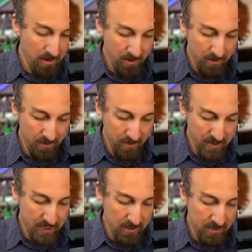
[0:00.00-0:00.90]
or the
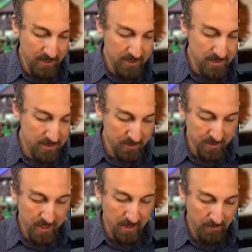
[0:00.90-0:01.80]
entire lens to the
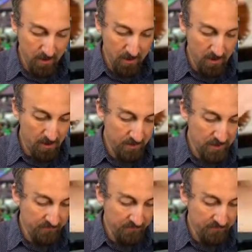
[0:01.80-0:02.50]
camera are these